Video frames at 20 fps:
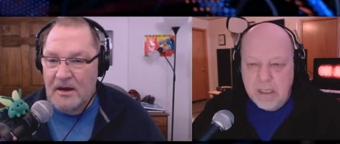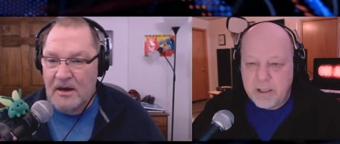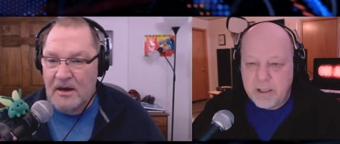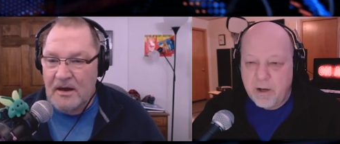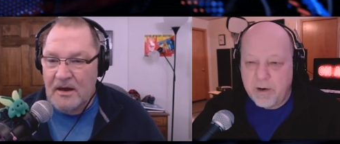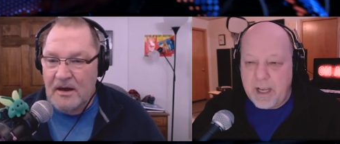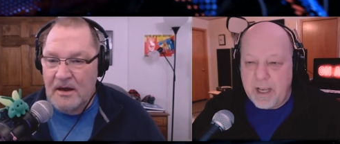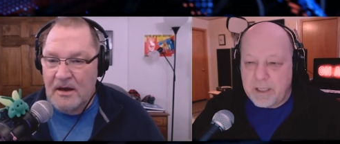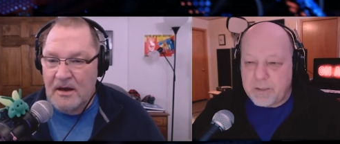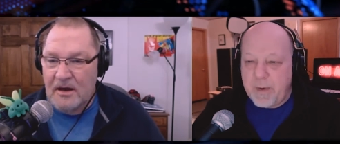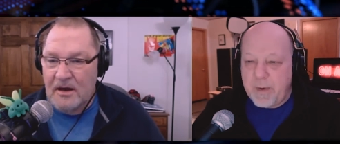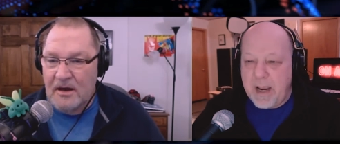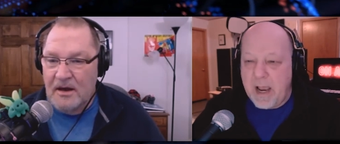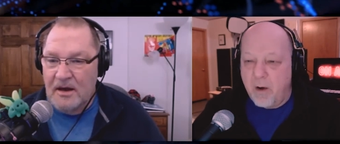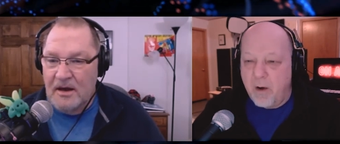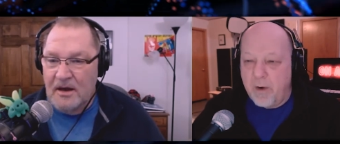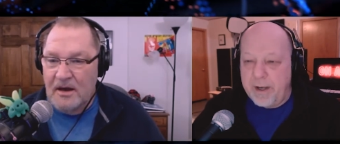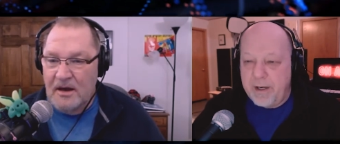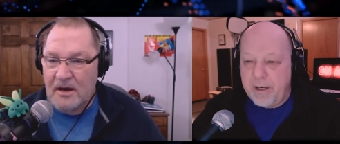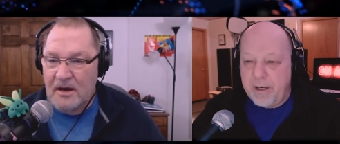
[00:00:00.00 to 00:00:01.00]
Speaker 1: Don't ask me
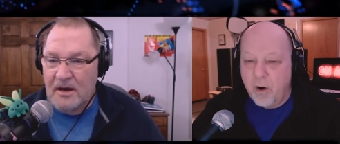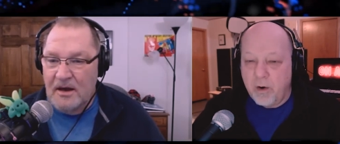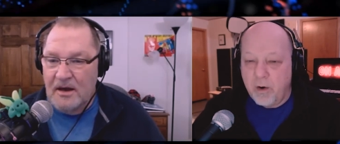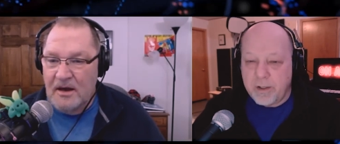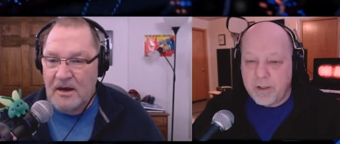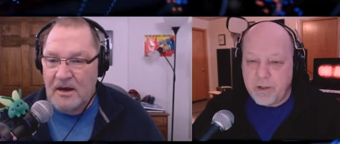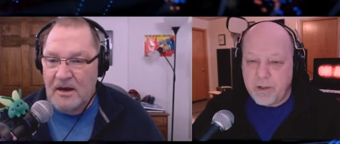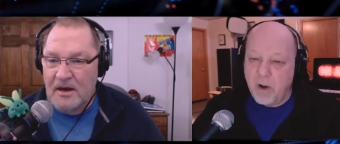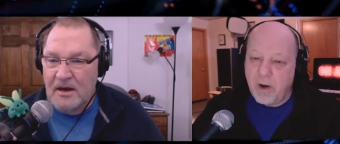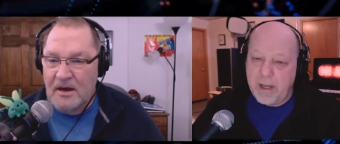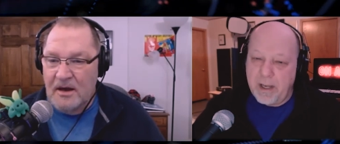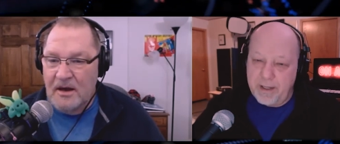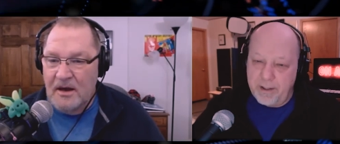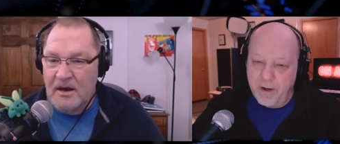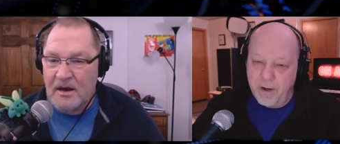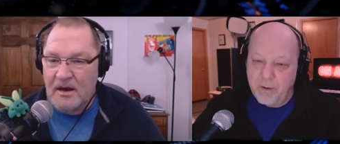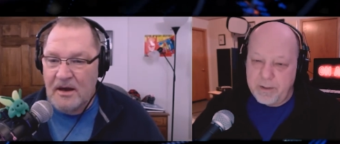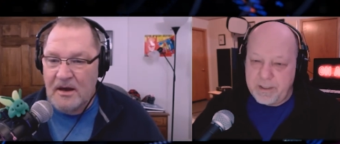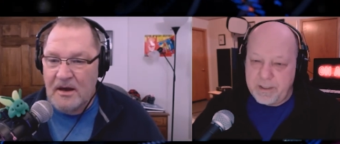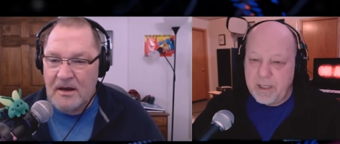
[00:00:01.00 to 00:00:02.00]
how I know, because all I
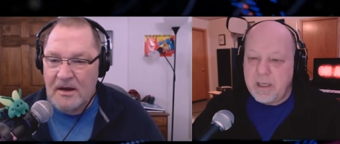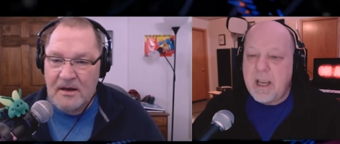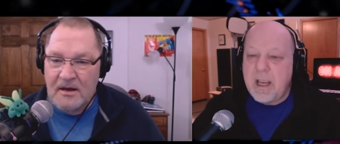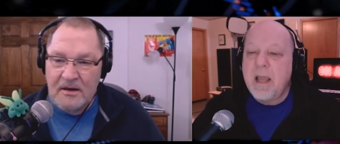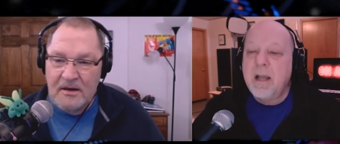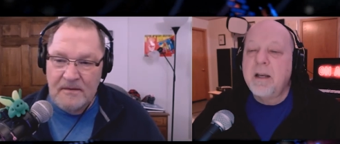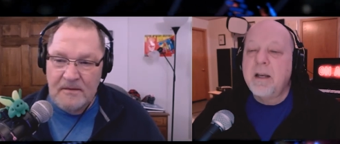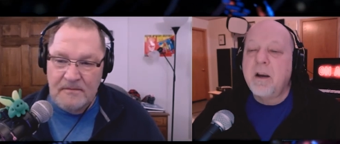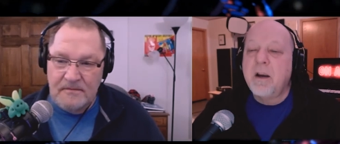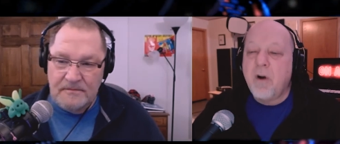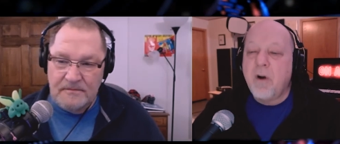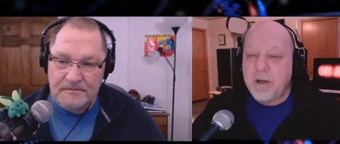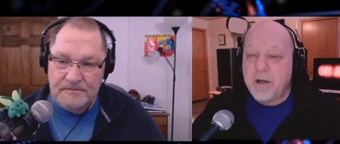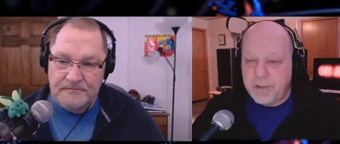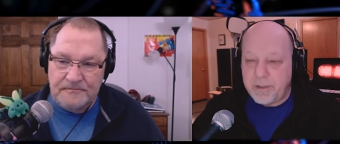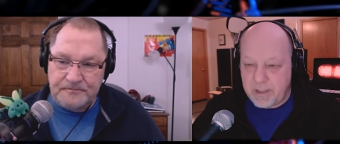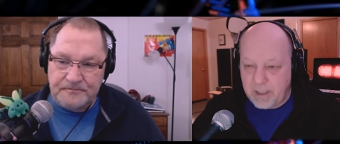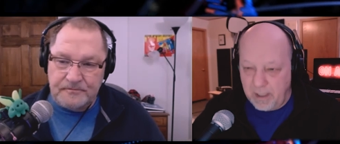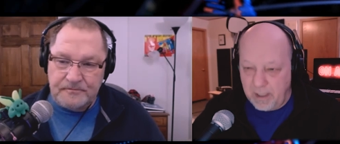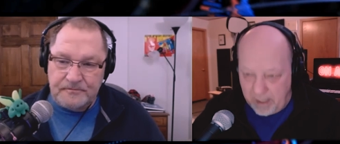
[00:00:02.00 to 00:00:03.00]
know is that Candy
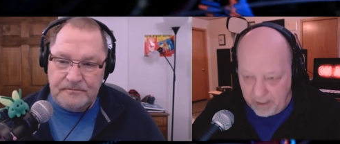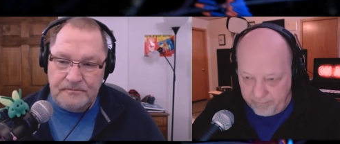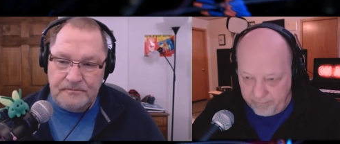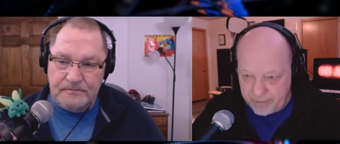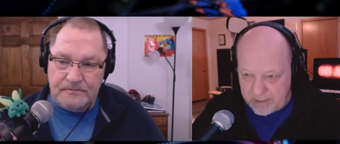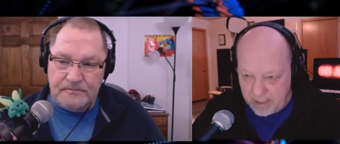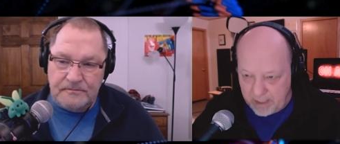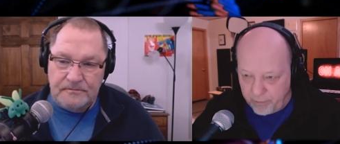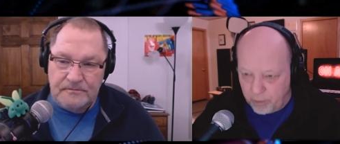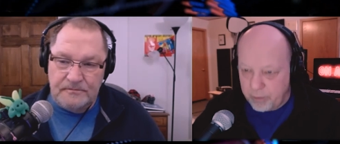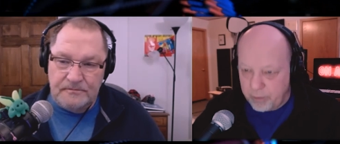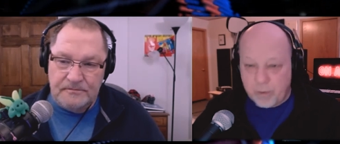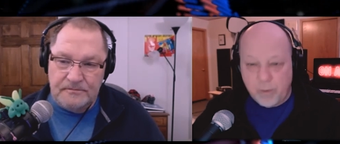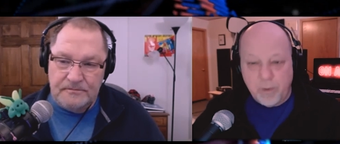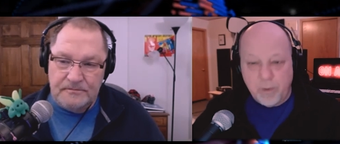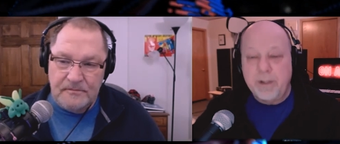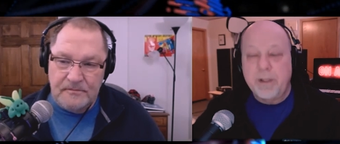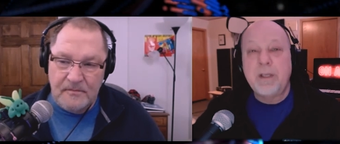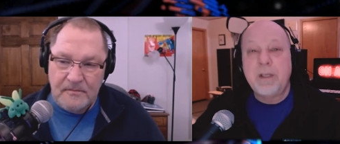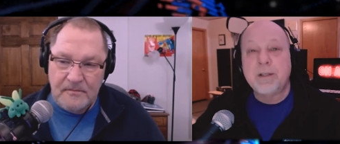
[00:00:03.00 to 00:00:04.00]
Crush is a lifesaver
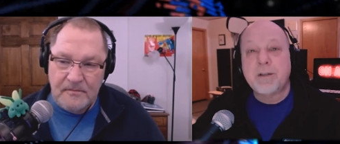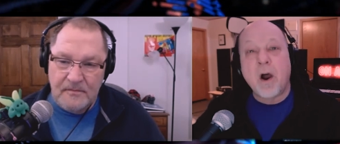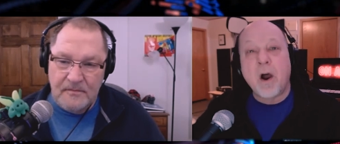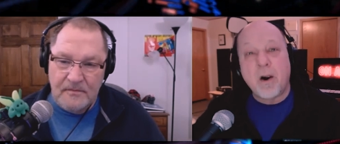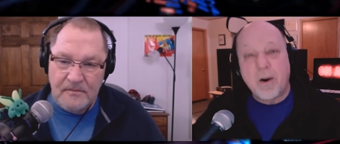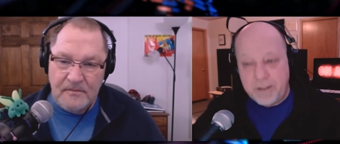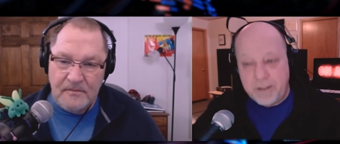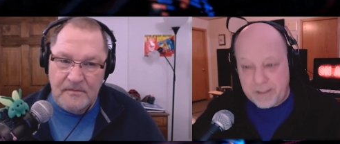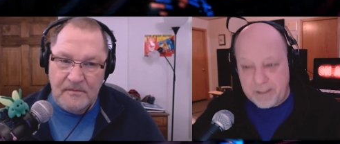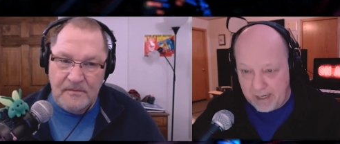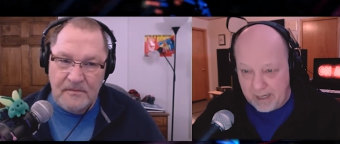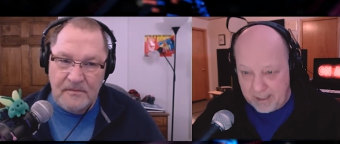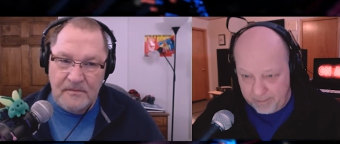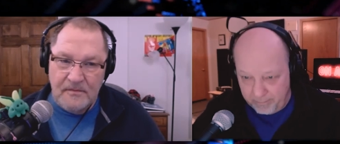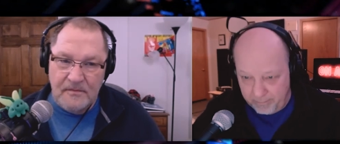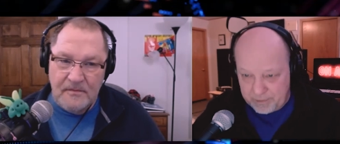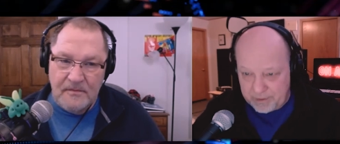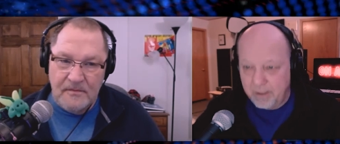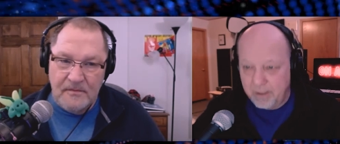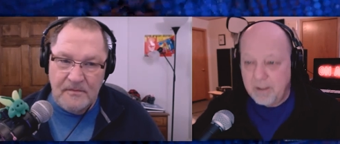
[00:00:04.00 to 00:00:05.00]
during these hard
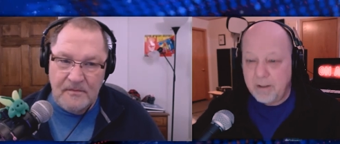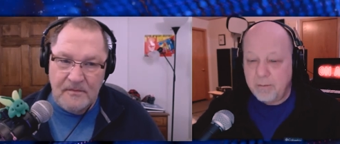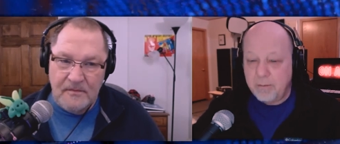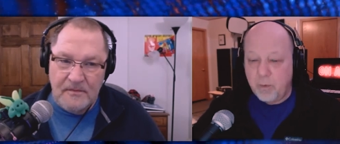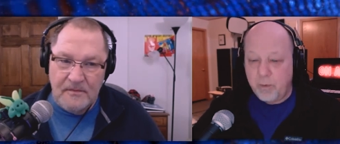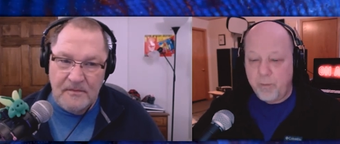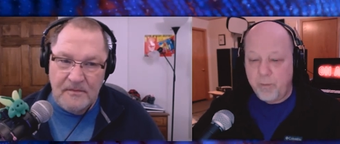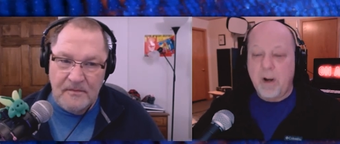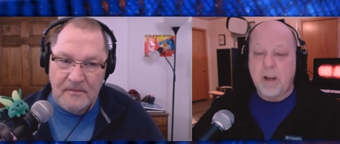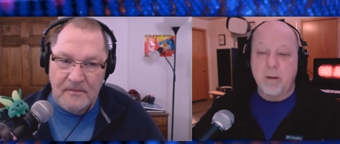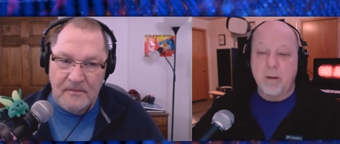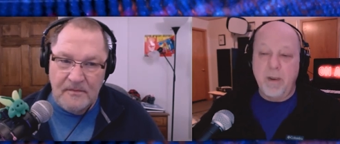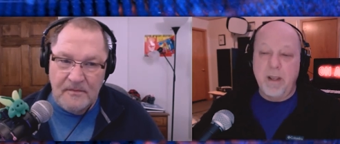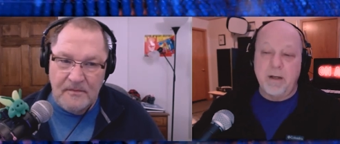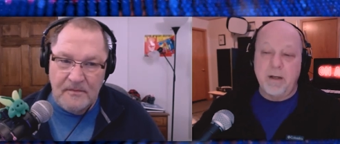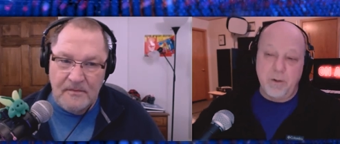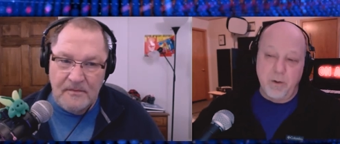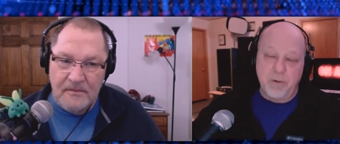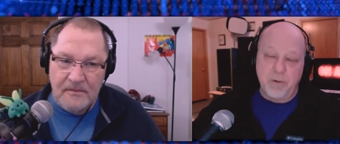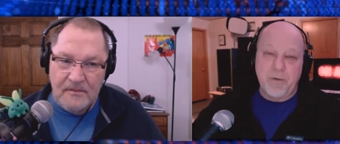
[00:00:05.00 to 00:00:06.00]
times. Would
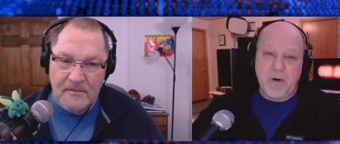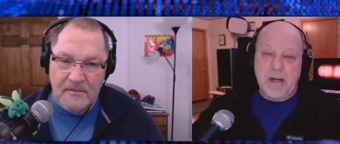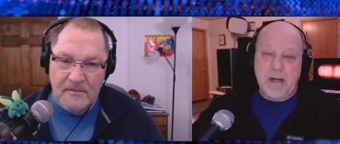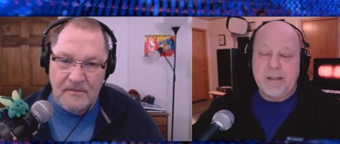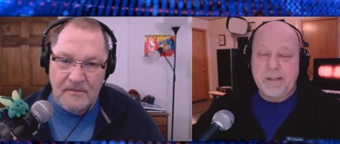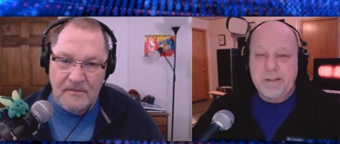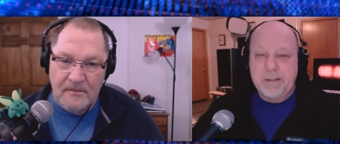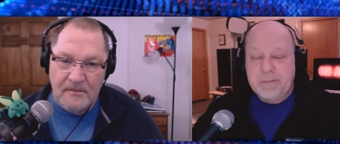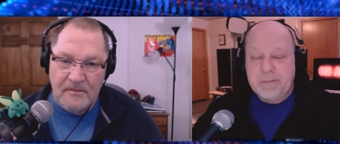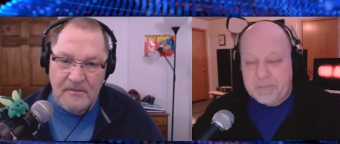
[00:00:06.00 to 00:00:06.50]
recommend to a friend.